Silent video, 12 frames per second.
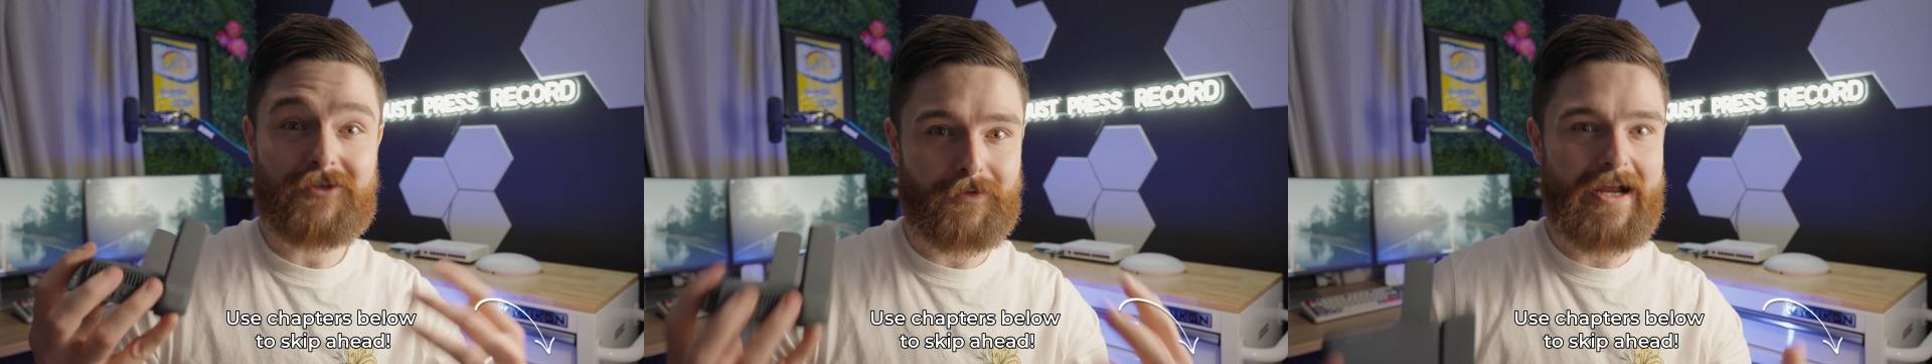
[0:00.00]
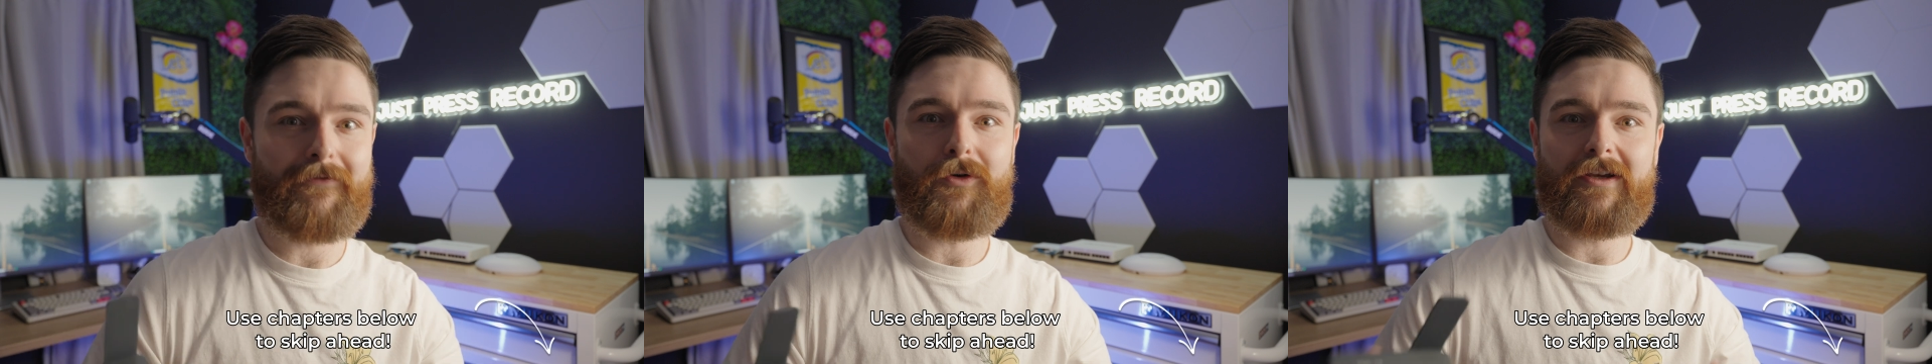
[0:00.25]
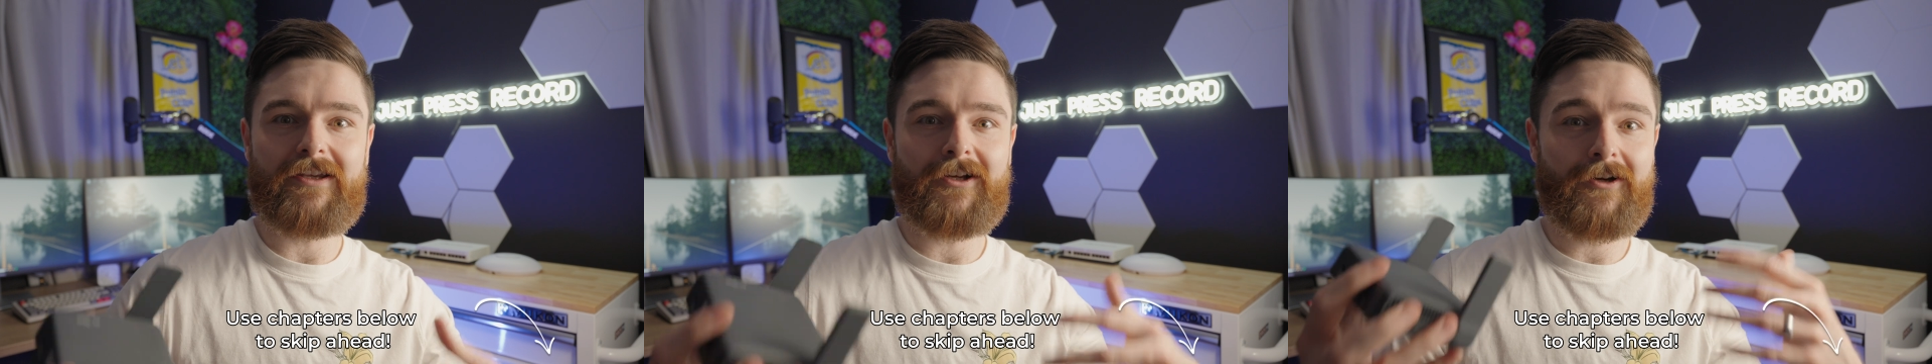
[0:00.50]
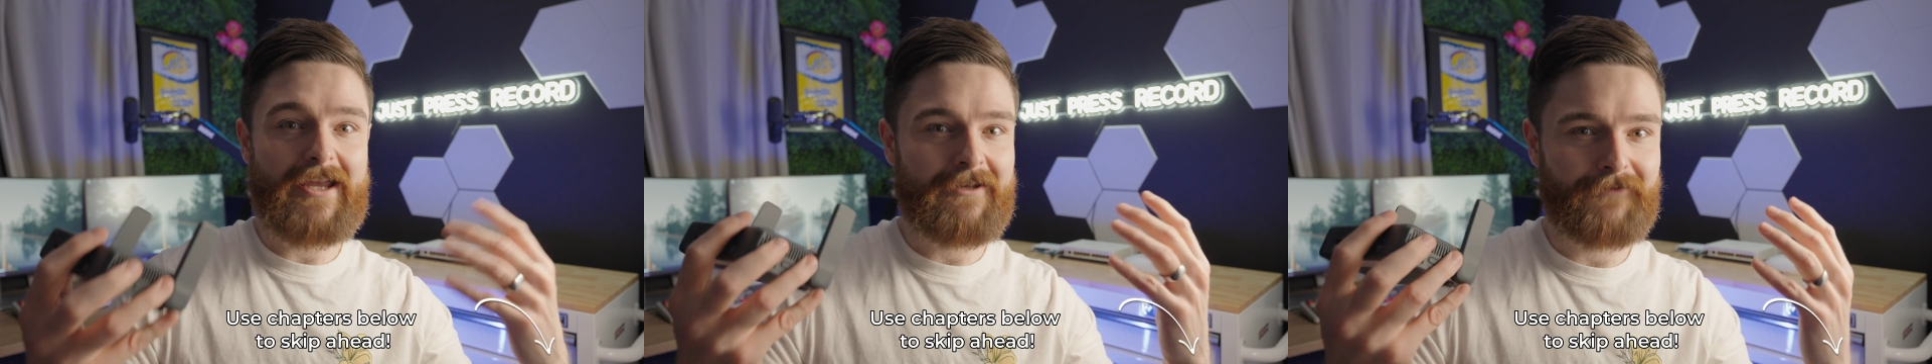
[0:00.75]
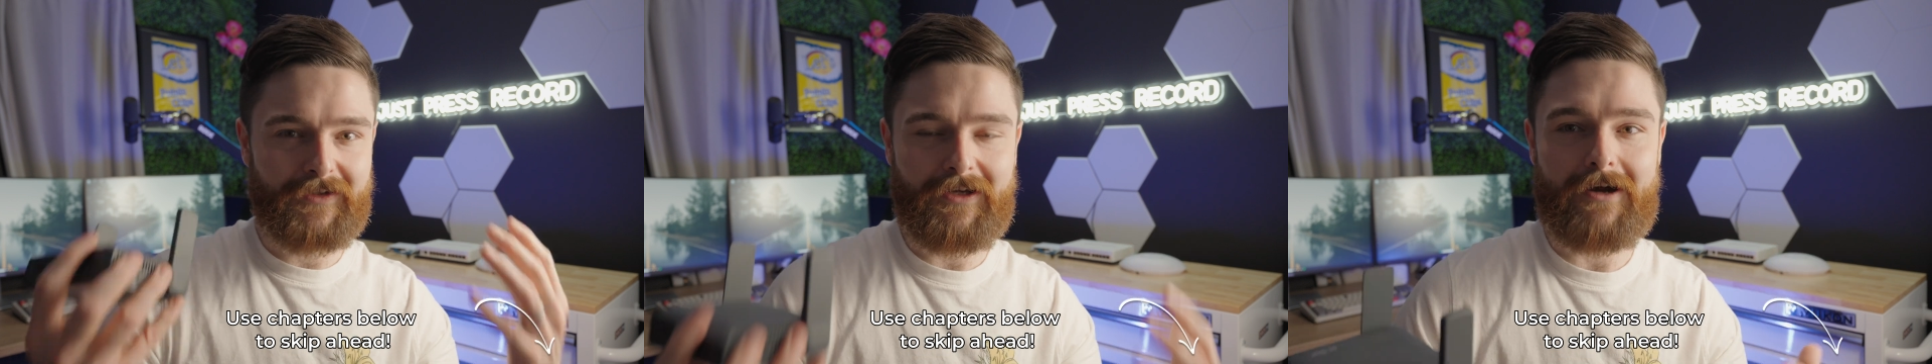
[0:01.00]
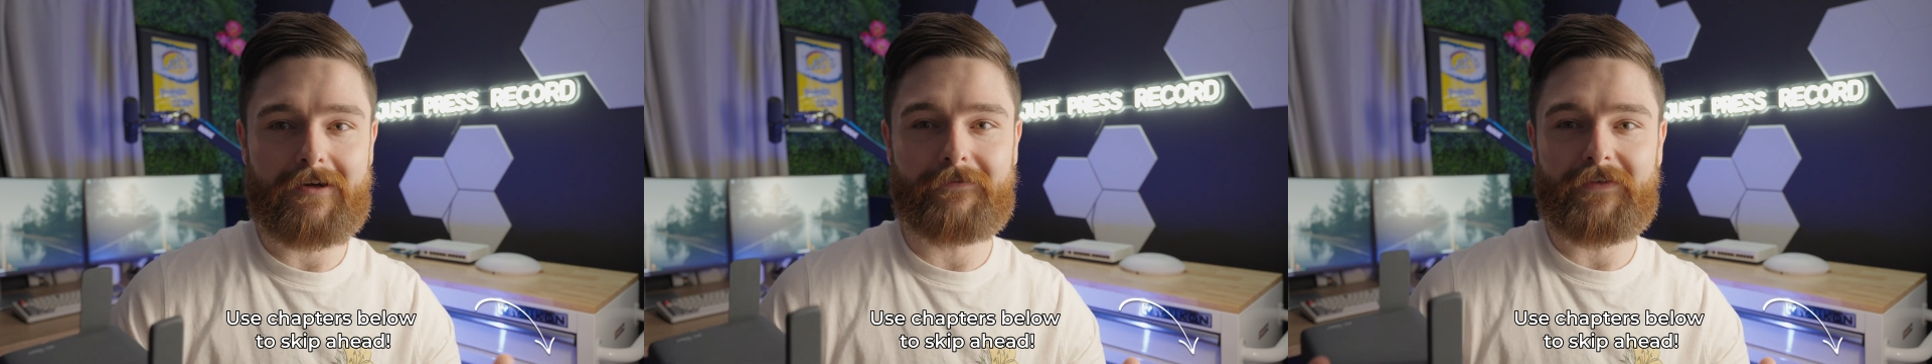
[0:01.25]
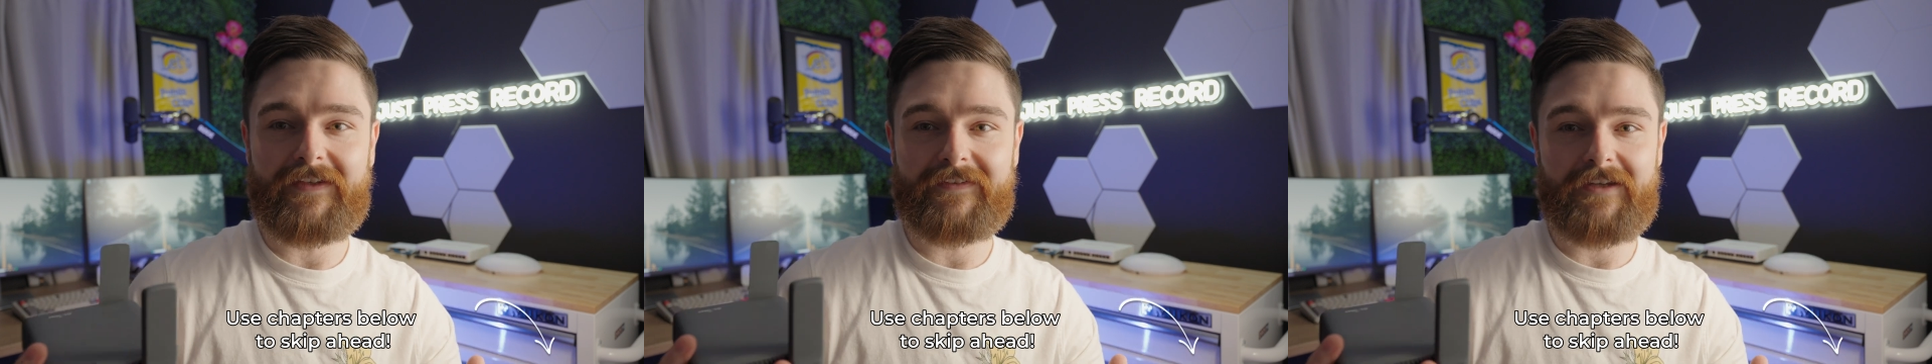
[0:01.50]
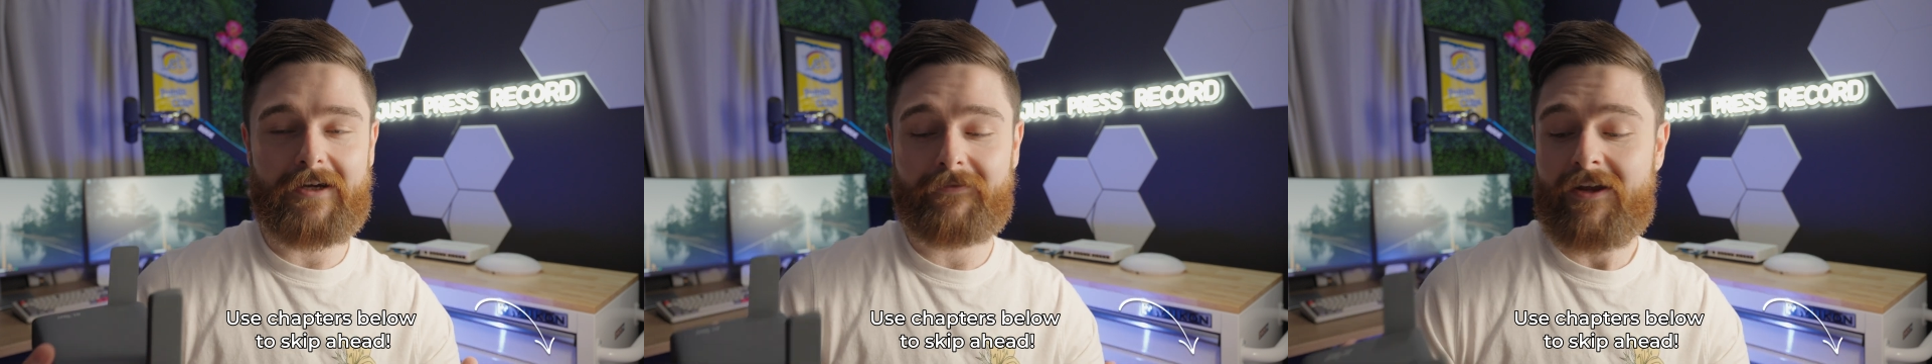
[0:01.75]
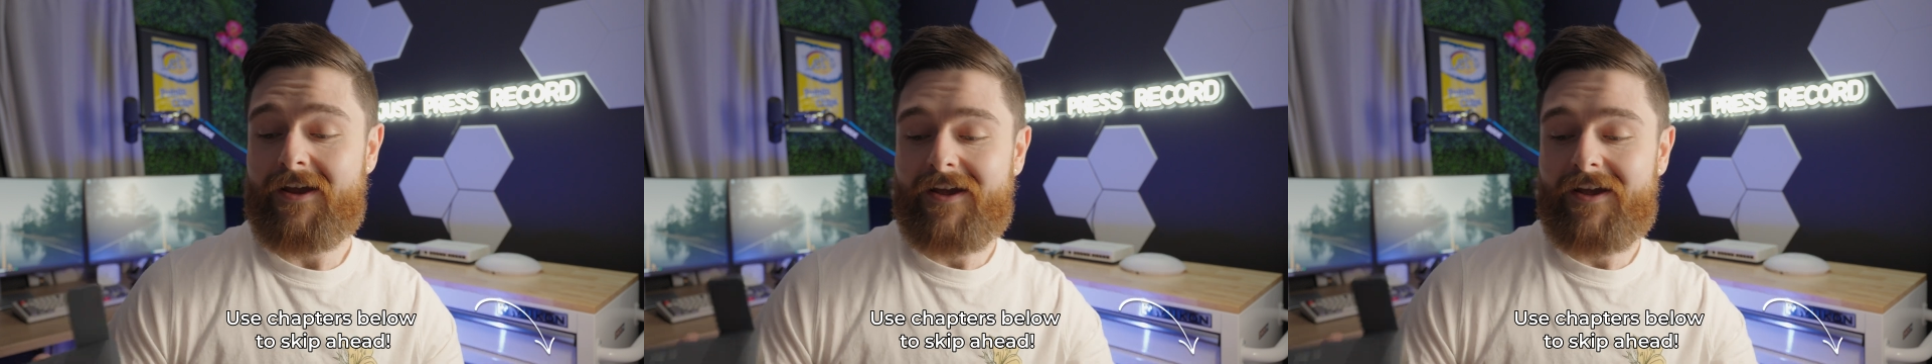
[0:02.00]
travel gear and photography stuff.